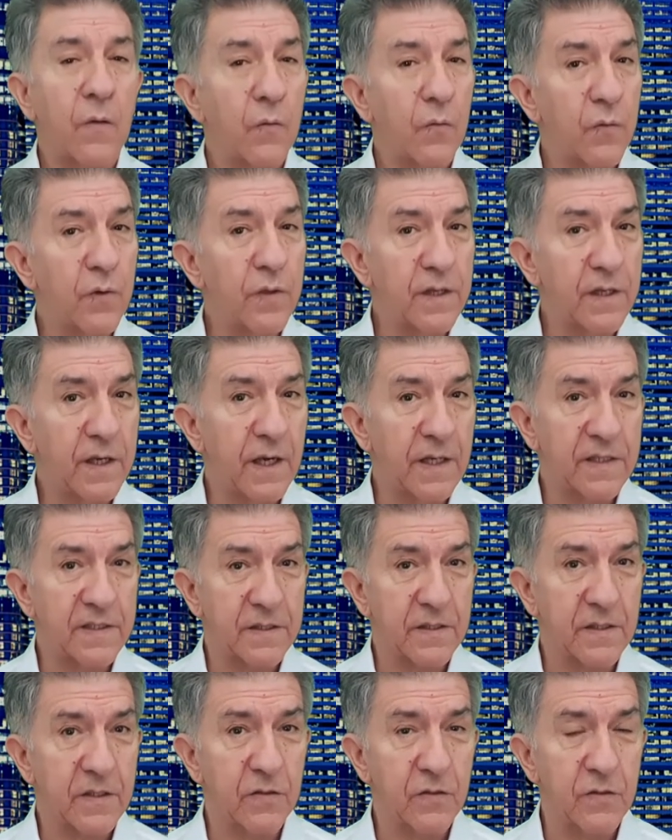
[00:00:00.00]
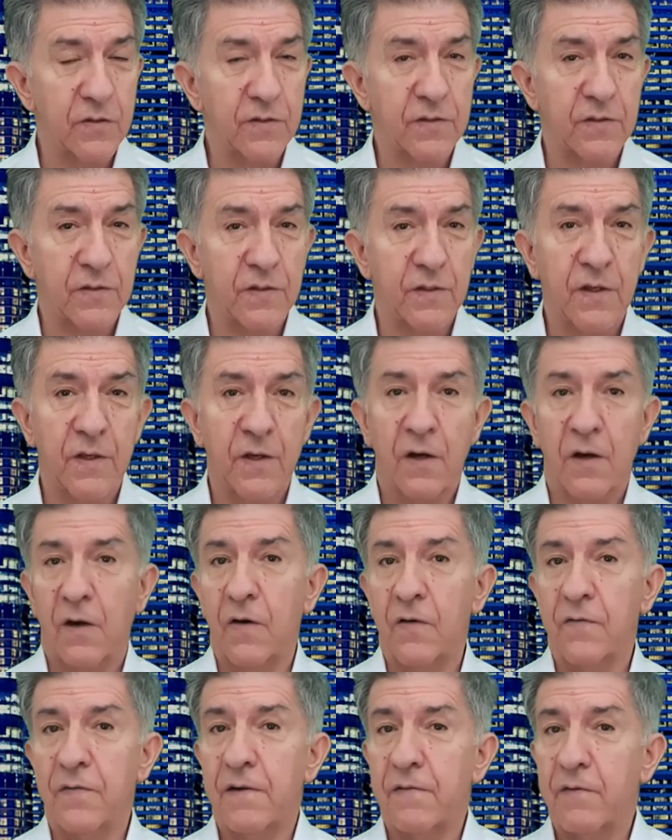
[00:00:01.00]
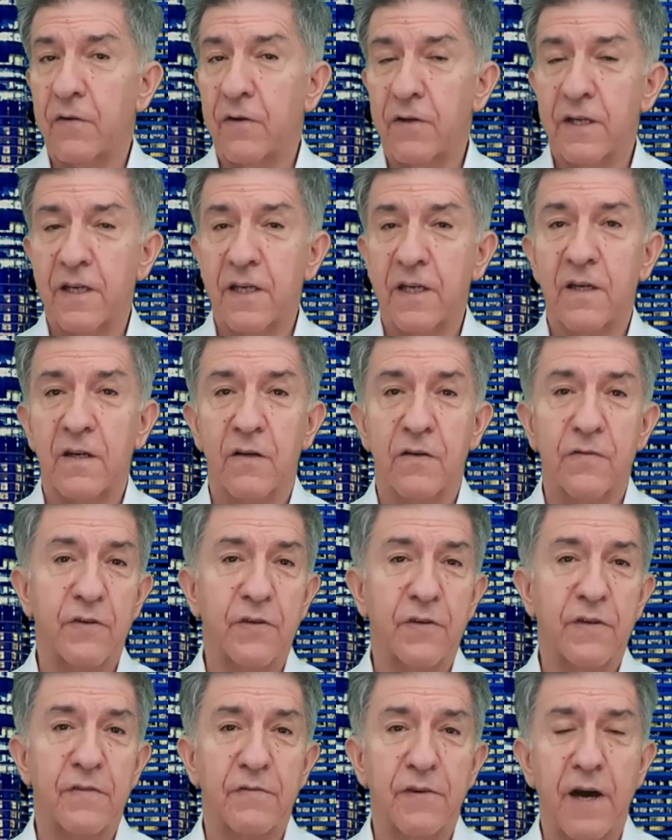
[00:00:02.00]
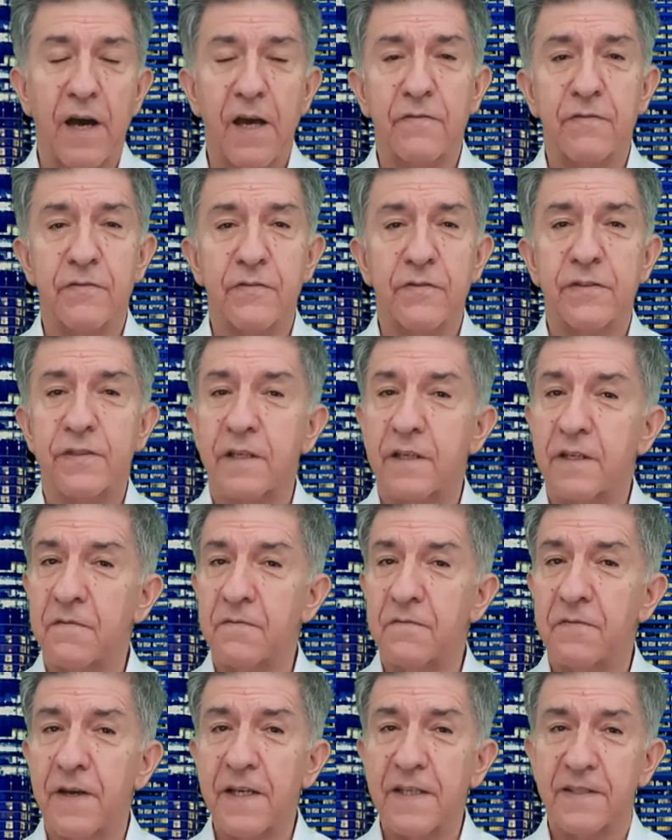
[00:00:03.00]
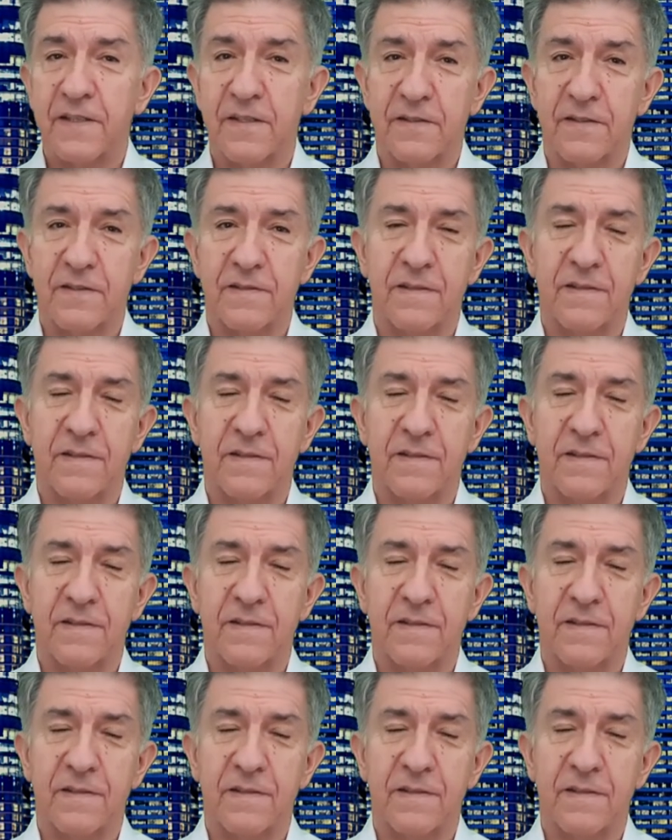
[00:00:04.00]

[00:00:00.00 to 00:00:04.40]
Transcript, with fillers: with the excuse of avoiding coronavirus infections.